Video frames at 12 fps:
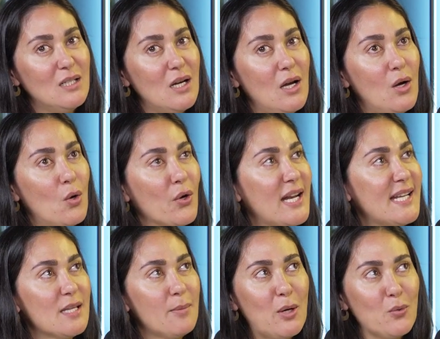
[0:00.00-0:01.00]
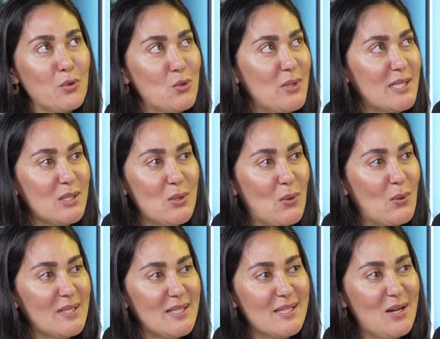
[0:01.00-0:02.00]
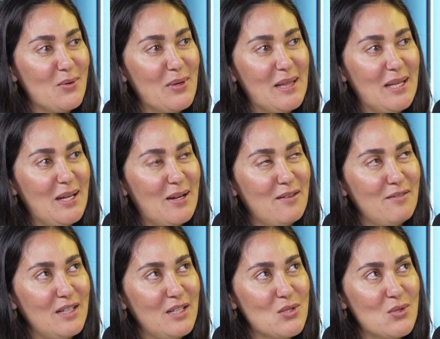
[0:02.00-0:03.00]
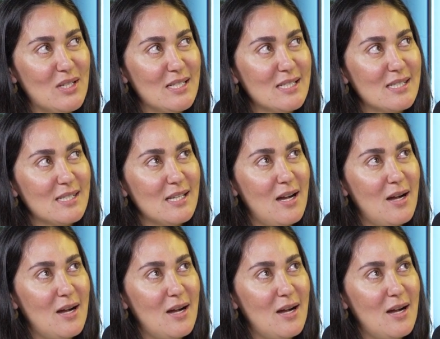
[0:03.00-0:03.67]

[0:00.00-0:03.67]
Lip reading: Organizing my own retreats, no, it's not really of interest.